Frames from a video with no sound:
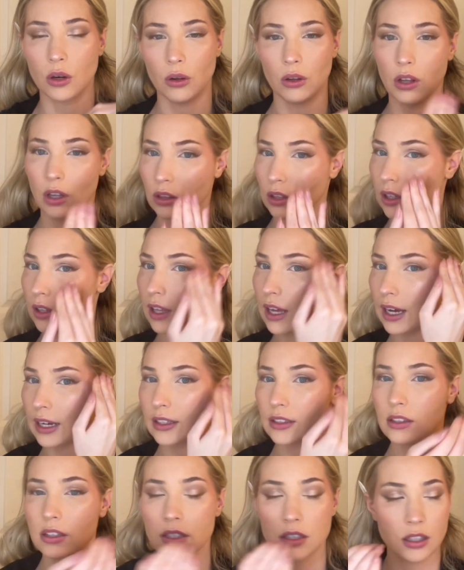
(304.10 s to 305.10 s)
along the
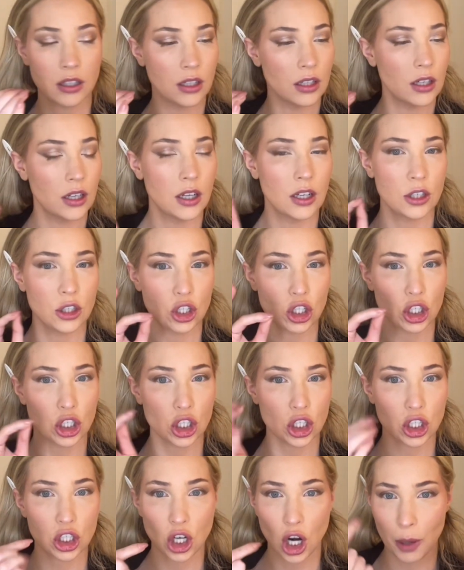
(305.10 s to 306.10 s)
lines to
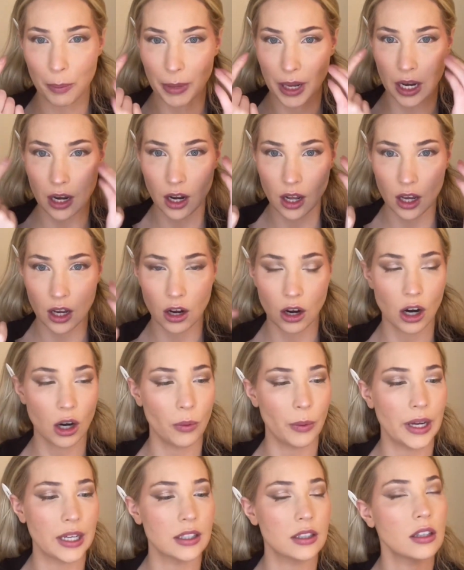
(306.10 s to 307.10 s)
sharpen our
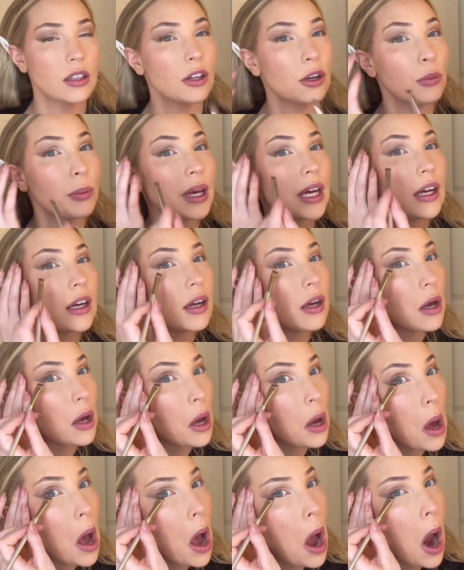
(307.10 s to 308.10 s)
wings a little bit.
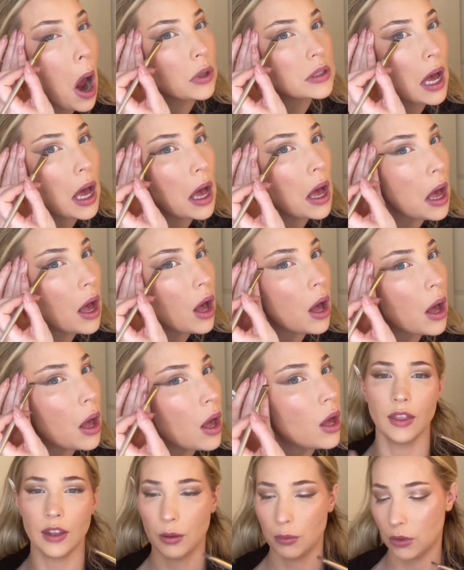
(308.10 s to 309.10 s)

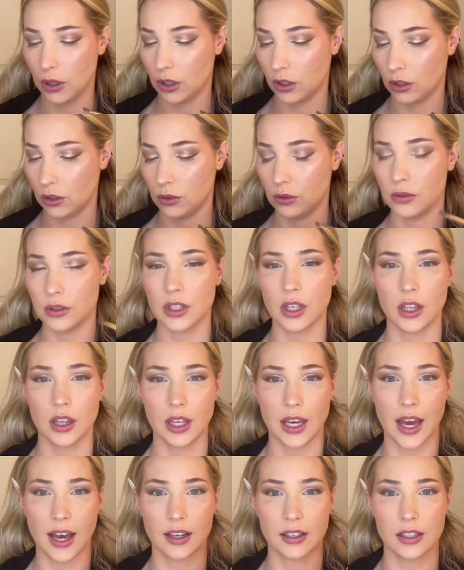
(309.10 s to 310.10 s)
I'm going to use the
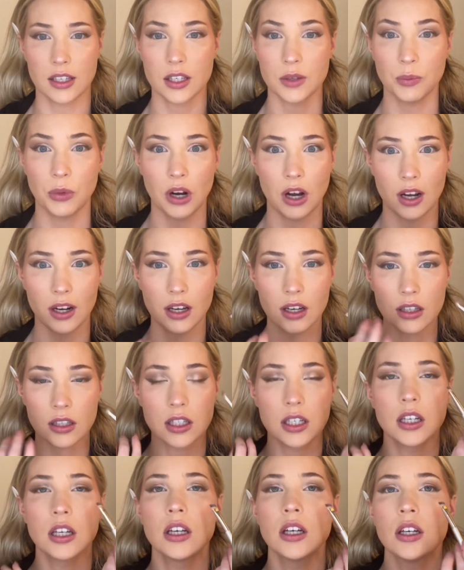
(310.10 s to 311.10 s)
excess product
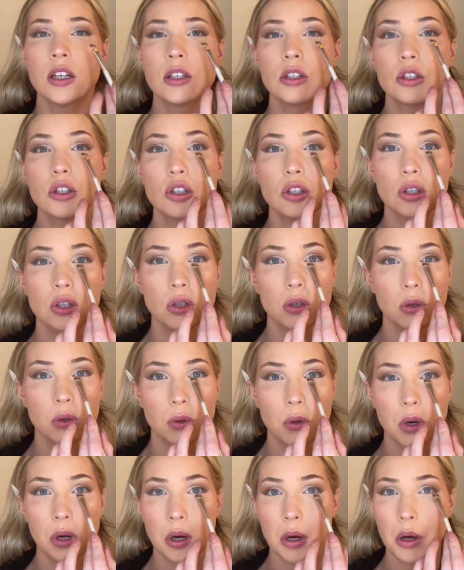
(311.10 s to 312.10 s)

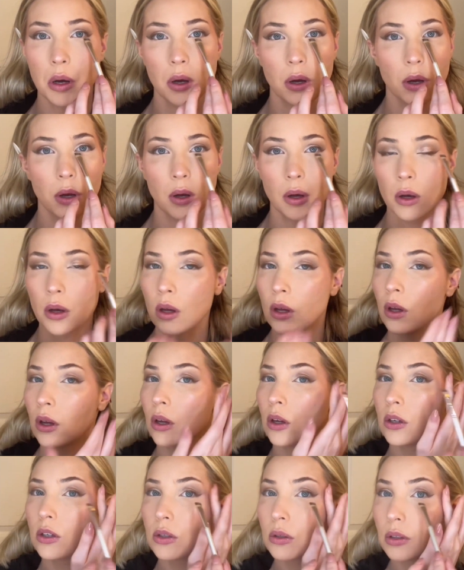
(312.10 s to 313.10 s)
to
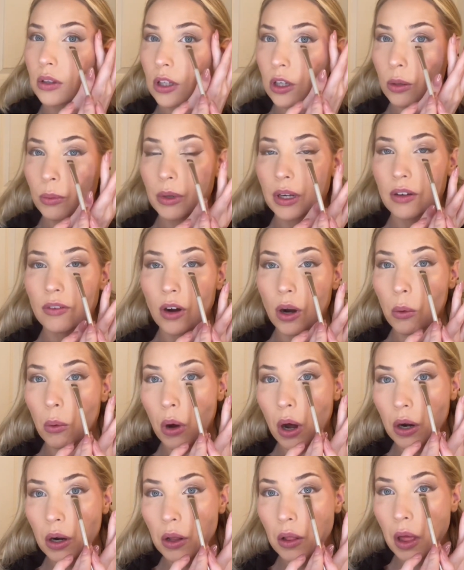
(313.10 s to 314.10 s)
do a little bit of our
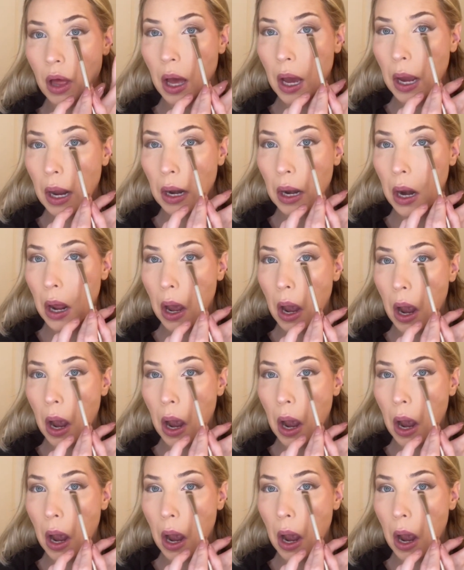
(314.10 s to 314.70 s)
waterline.